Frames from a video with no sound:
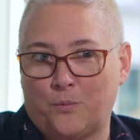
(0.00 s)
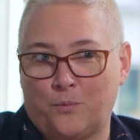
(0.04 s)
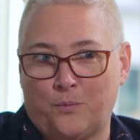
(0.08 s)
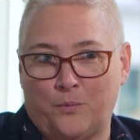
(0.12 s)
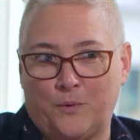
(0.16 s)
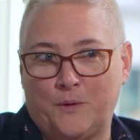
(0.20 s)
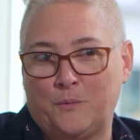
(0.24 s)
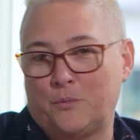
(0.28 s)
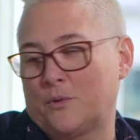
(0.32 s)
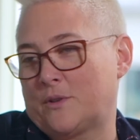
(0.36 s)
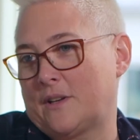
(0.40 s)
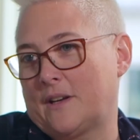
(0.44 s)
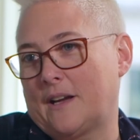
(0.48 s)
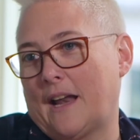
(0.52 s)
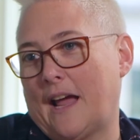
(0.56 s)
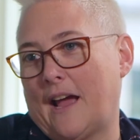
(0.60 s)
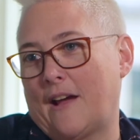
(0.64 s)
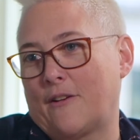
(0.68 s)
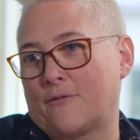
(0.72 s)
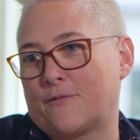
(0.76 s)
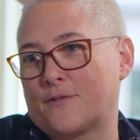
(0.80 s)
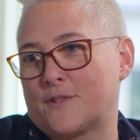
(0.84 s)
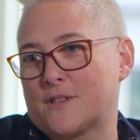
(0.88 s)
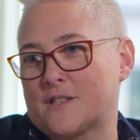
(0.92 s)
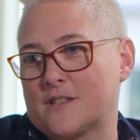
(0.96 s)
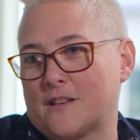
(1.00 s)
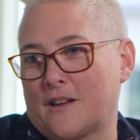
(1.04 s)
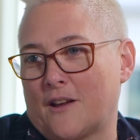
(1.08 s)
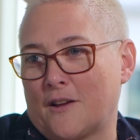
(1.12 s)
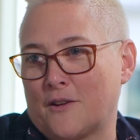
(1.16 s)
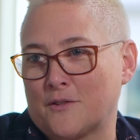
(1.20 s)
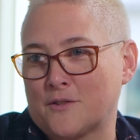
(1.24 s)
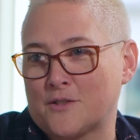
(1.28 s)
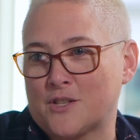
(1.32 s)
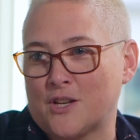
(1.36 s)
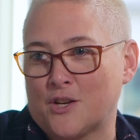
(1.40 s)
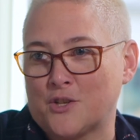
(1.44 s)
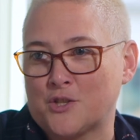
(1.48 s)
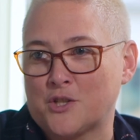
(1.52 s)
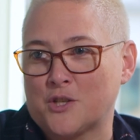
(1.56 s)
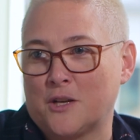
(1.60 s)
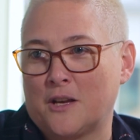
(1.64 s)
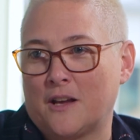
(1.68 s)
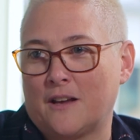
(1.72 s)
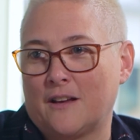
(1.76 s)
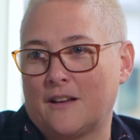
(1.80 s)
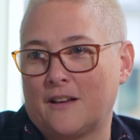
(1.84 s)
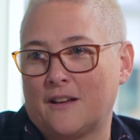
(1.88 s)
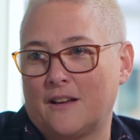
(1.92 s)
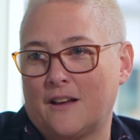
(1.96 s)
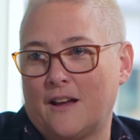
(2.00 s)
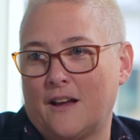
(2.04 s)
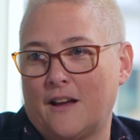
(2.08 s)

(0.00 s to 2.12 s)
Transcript: we wouldn't have such a